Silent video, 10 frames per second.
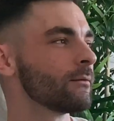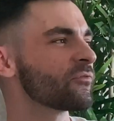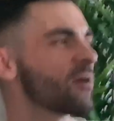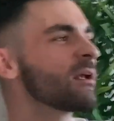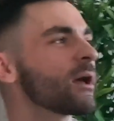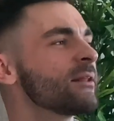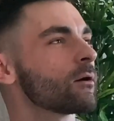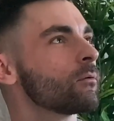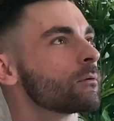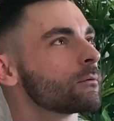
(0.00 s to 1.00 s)
They're very light
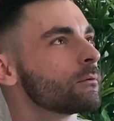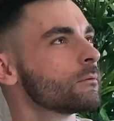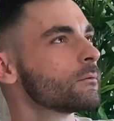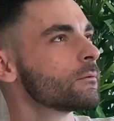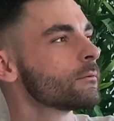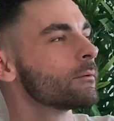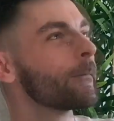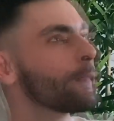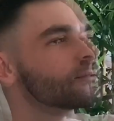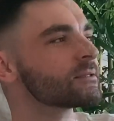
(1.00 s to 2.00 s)
though. I
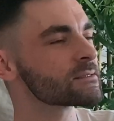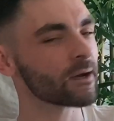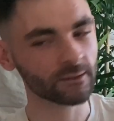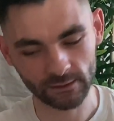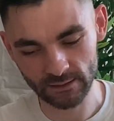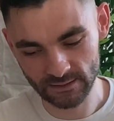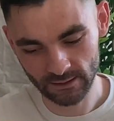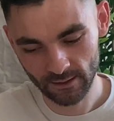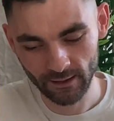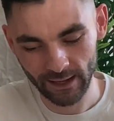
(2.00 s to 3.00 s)
like the design in these
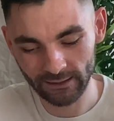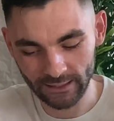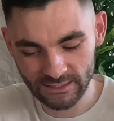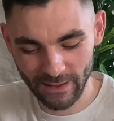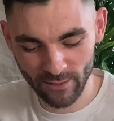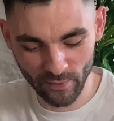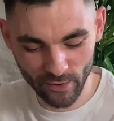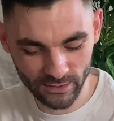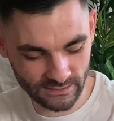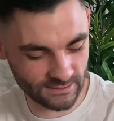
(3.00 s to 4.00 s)
and these bad
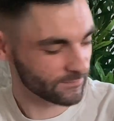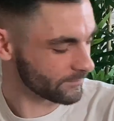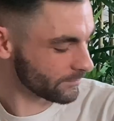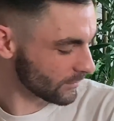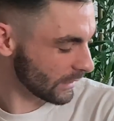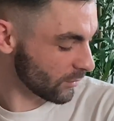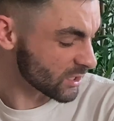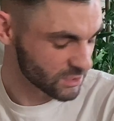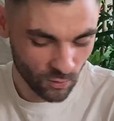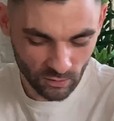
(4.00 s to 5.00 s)
boys.
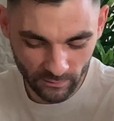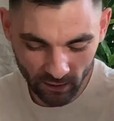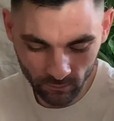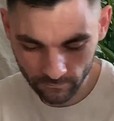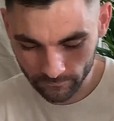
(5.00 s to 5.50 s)
Because they're Borderman.